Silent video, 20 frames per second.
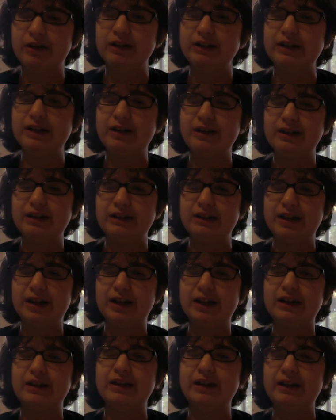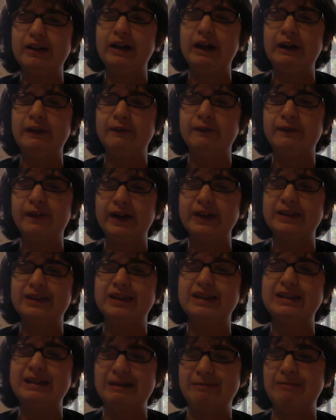And not only that, Clary fights
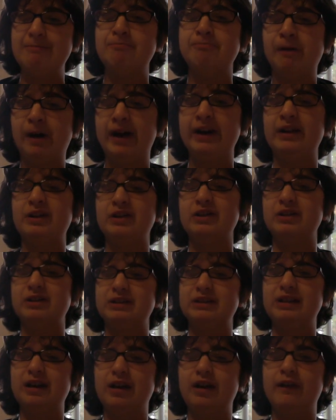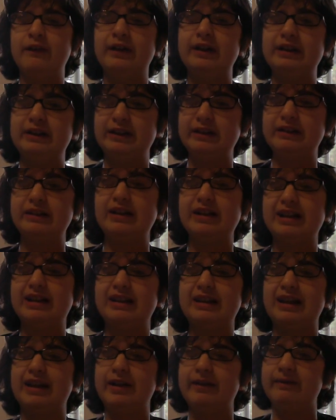the demon by herself and does not
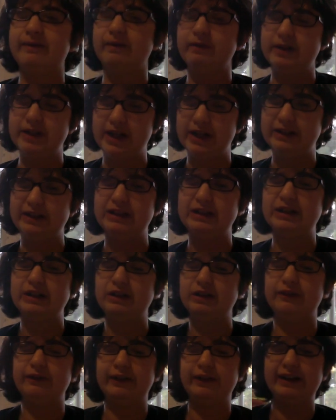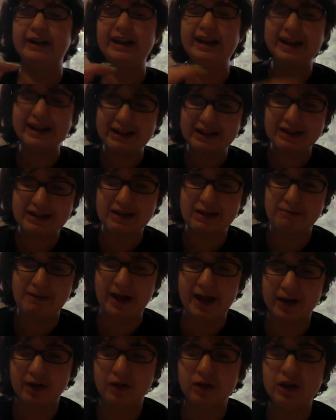get the help from Jace until the very end of the
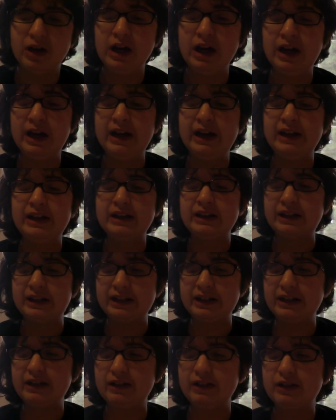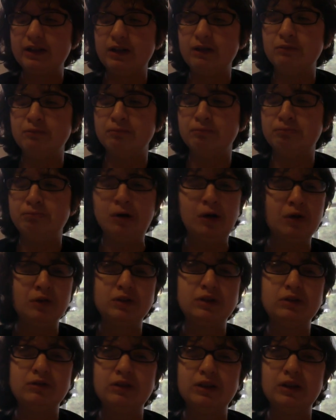battle. Here, they're both
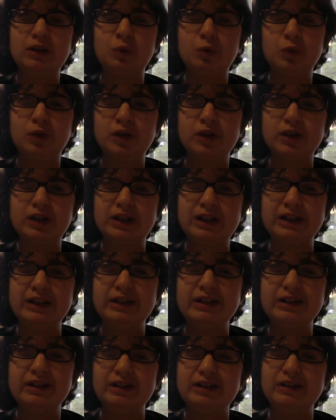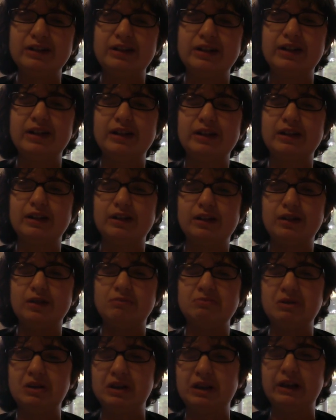doing the work here, like, they're
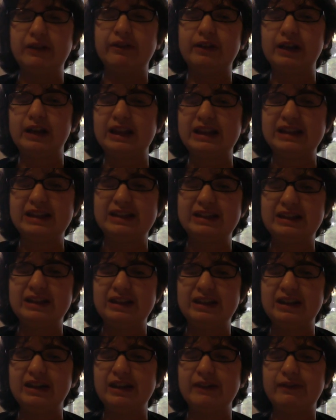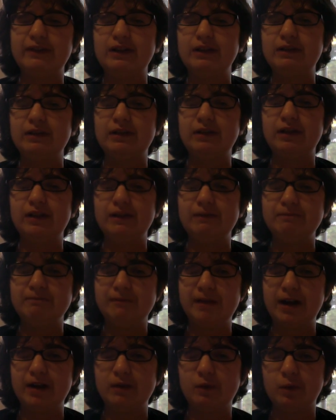both giving significant
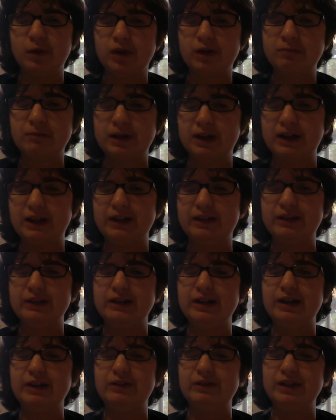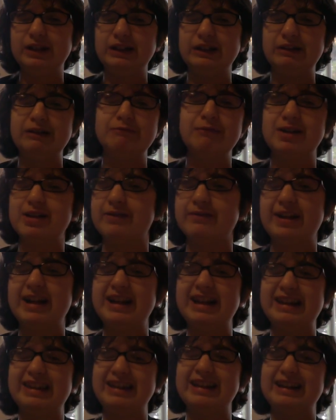amount of work, but Clary's not really doing much of
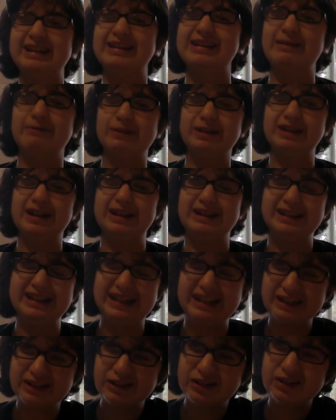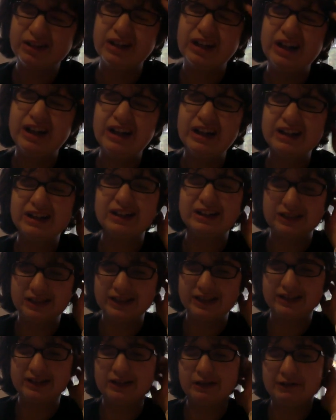anything in some sense either, because
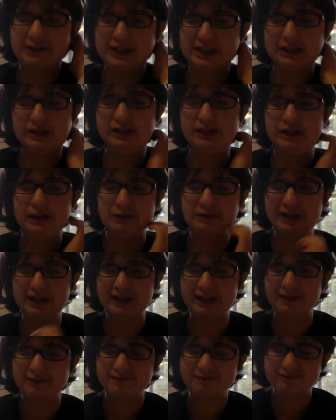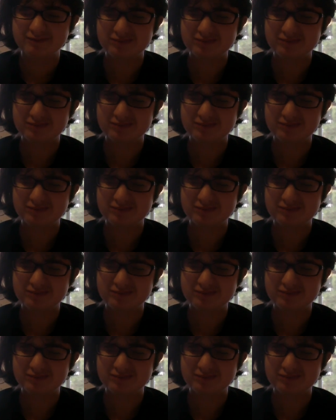she doesn't know what she's doing.